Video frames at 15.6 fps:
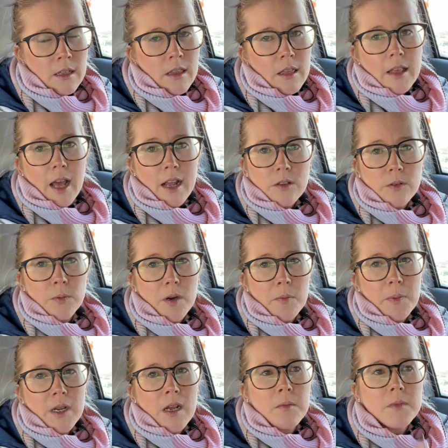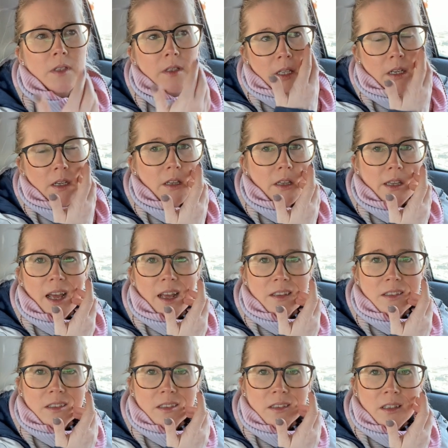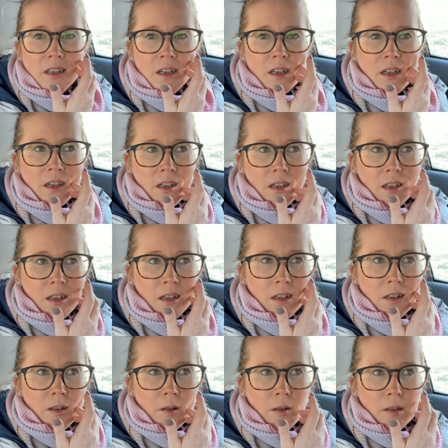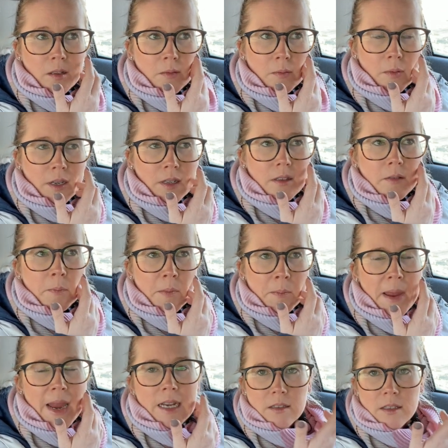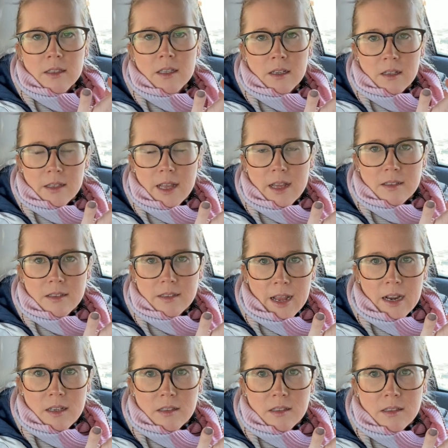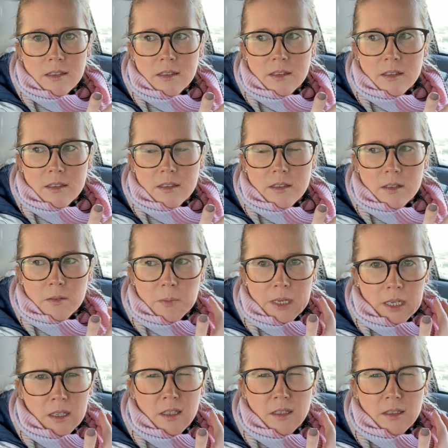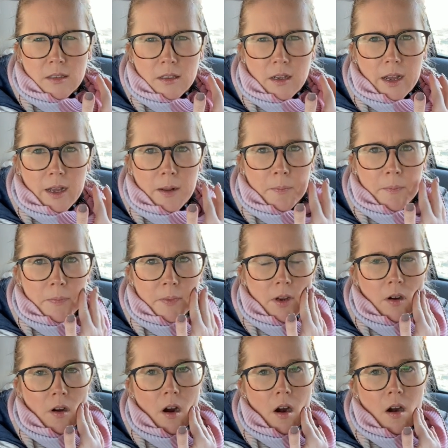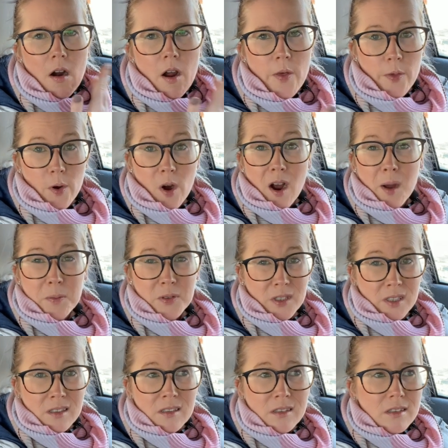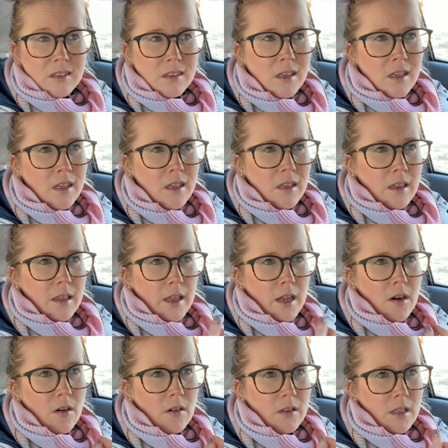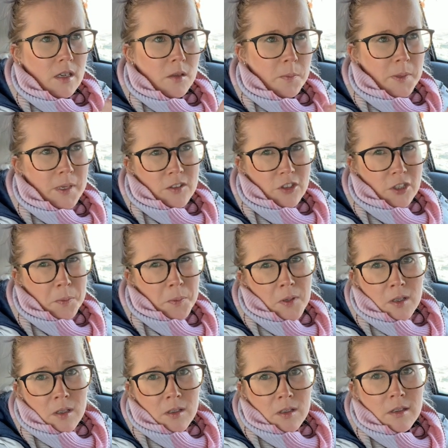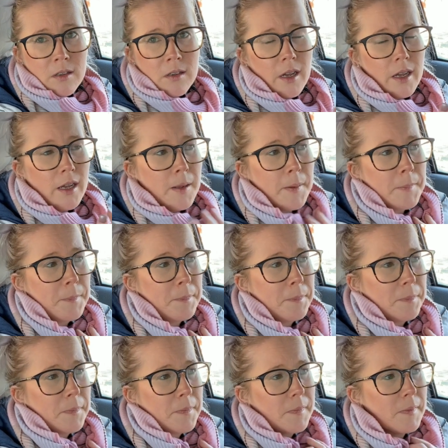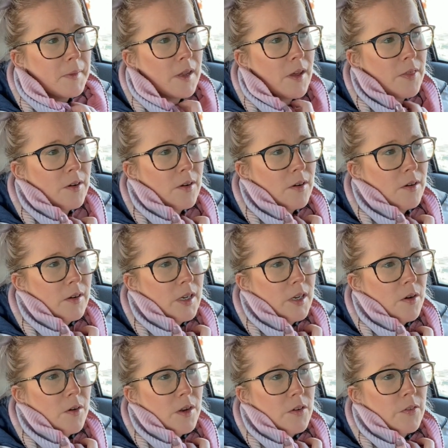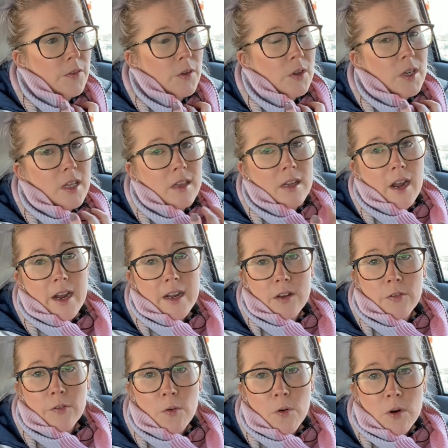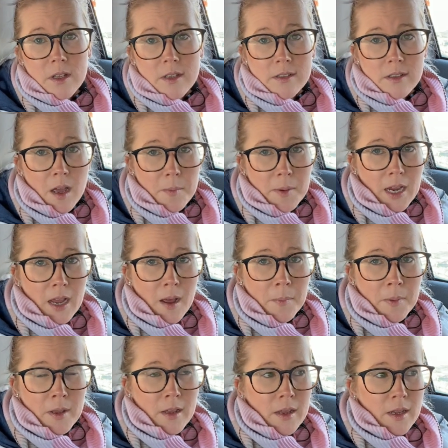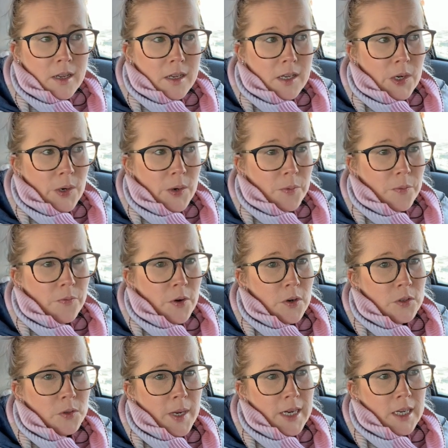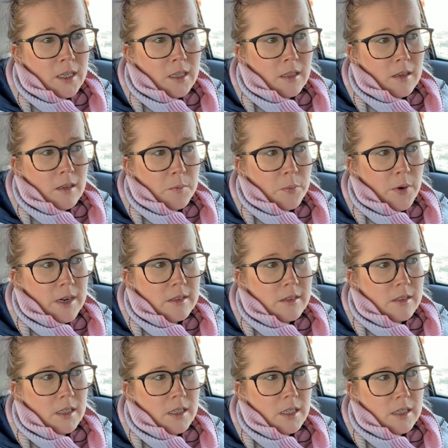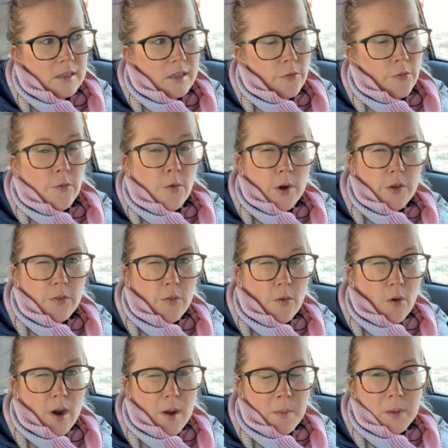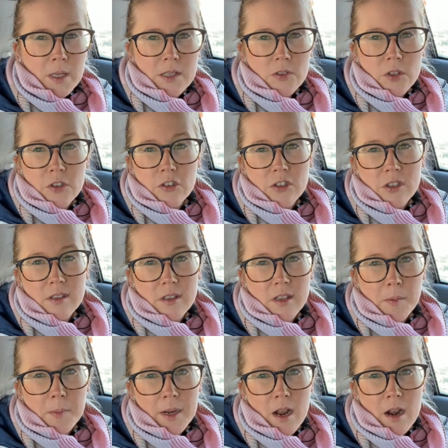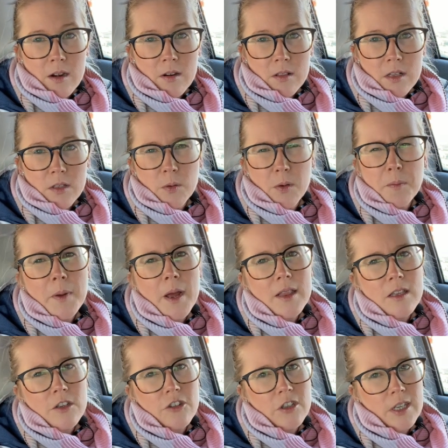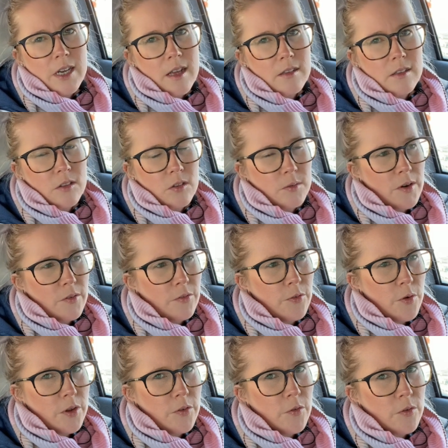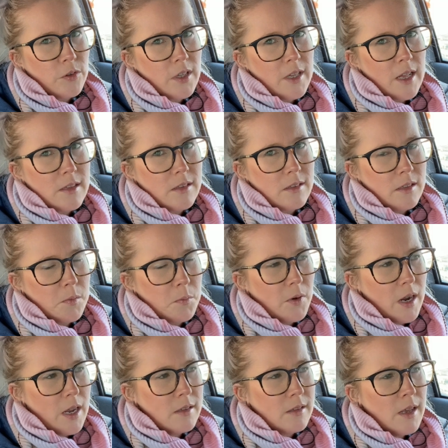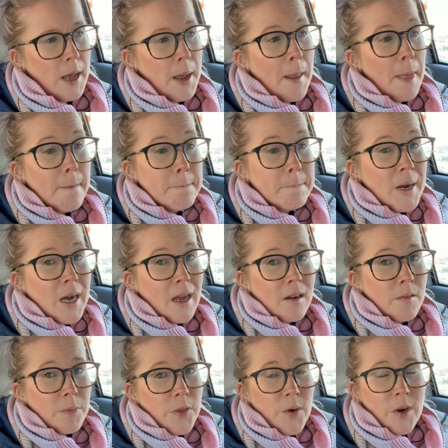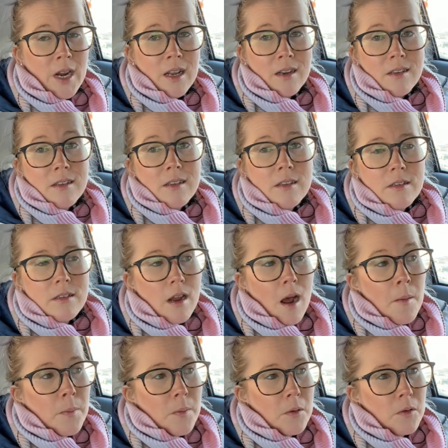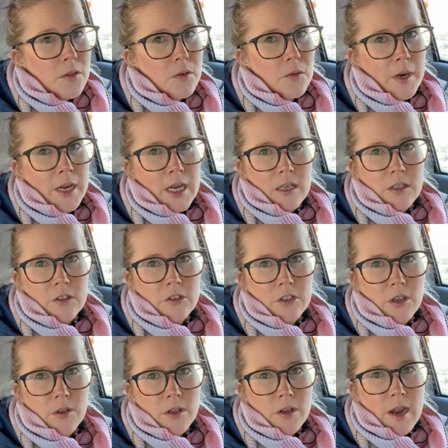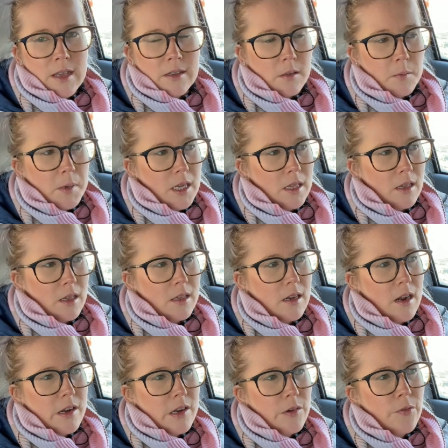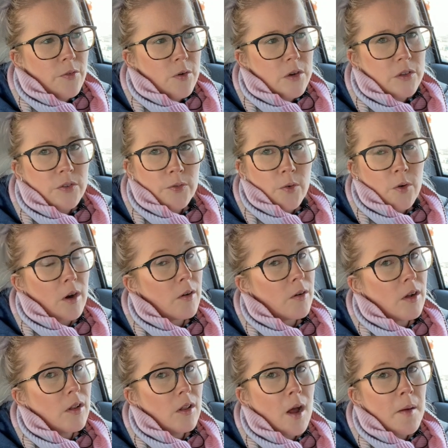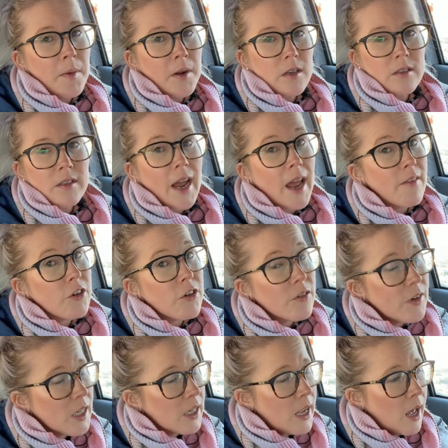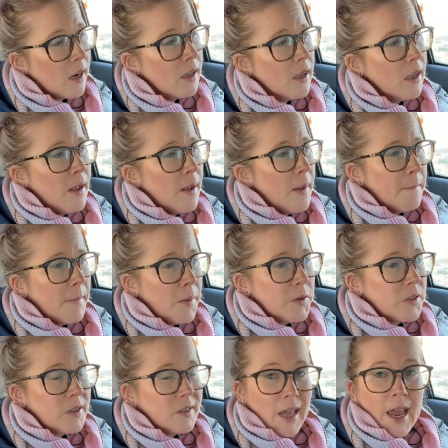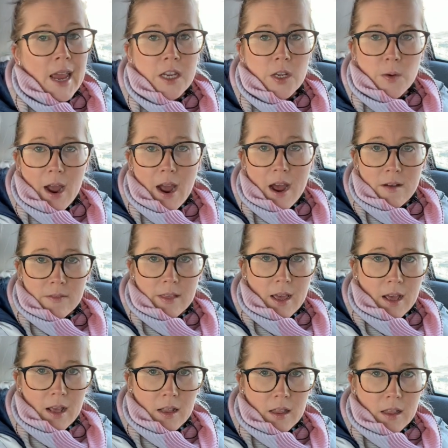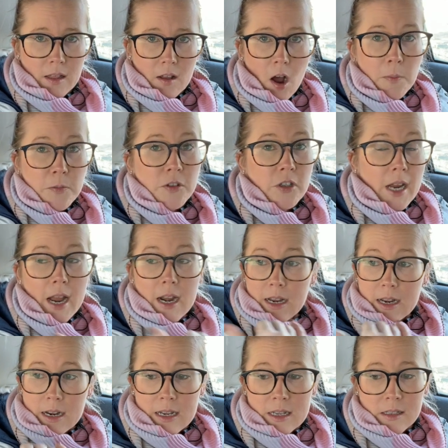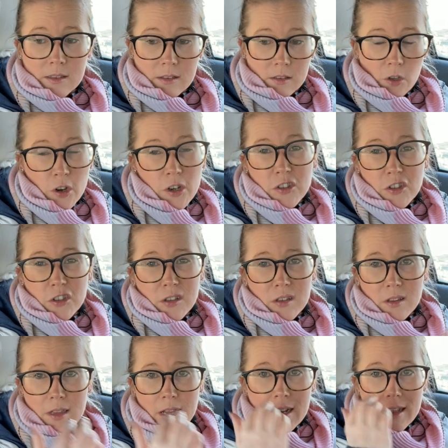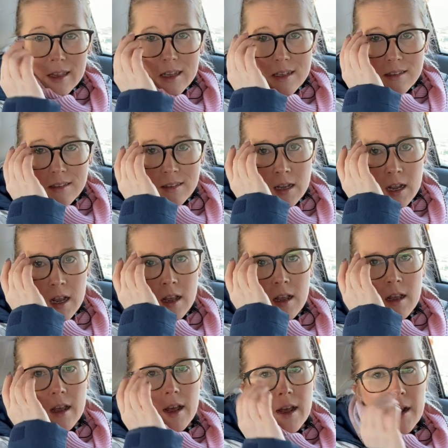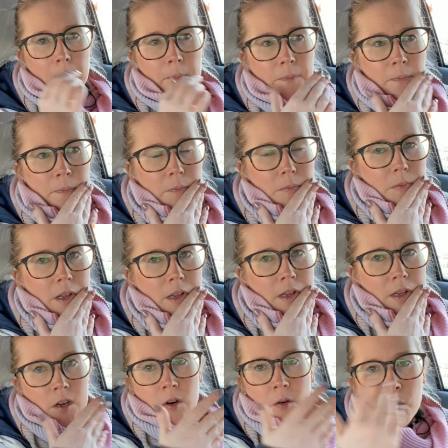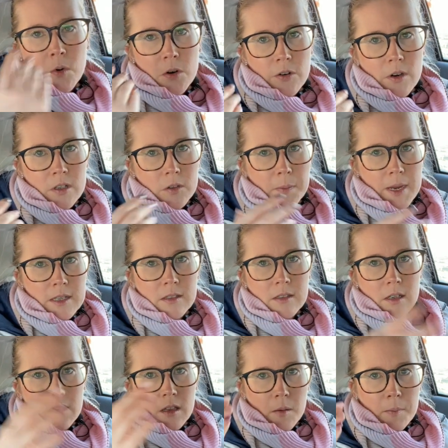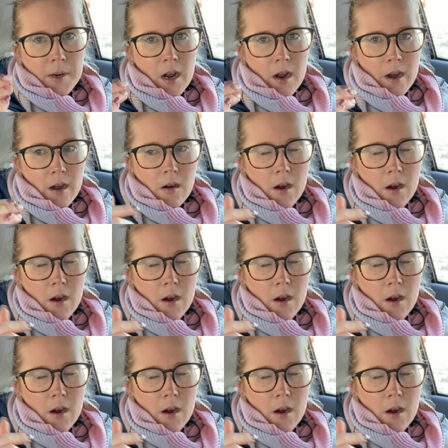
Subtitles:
That's where it becomes a little less, it makes a little less sense to me. There are other options that are a little bit cheaper. You know, if you look at the ID4 that's coming up, you know, Volkswagen priced it's at 44, I believe, so it's just a little bit under this one, but the GS is around 44, so that's the same price. But you're getting double the range. You know, they're estimating that the ID4 is 400 kilometers. I haven't driven it yet. I'm just saying you have that option, and it is larger than this. You know, more trunk space and a little bit higher